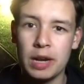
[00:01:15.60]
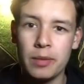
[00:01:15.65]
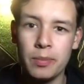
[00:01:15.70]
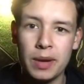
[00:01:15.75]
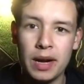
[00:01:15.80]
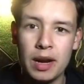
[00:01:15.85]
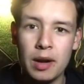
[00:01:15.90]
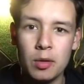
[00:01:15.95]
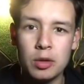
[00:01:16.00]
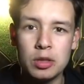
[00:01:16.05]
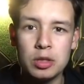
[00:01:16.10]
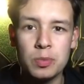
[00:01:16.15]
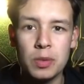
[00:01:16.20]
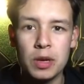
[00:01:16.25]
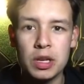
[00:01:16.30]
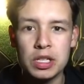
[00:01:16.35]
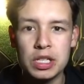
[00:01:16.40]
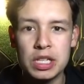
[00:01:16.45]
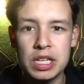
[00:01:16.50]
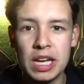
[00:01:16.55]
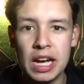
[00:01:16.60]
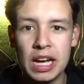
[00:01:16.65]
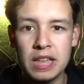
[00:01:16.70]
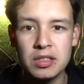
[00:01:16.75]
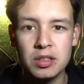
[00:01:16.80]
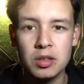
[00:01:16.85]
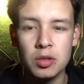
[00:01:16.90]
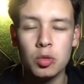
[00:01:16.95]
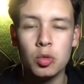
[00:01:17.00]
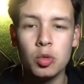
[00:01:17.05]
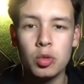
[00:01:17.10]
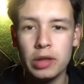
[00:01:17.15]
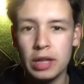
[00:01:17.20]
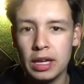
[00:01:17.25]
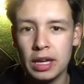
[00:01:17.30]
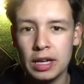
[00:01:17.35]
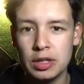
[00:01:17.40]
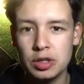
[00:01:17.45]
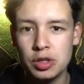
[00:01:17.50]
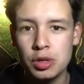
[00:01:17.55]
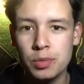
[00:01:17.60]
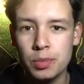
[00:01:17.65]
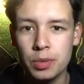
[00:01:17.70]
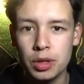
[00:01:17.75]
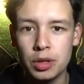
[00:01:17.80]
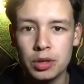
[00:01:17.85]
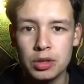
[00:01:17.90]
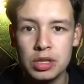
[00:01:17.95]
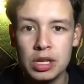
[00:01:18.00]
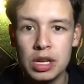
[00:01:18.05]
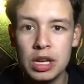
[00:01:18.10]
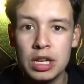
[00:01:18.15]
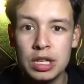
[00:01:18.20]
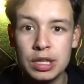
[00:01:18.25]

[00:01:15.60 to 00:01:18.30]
have powers, but she has all the attributes.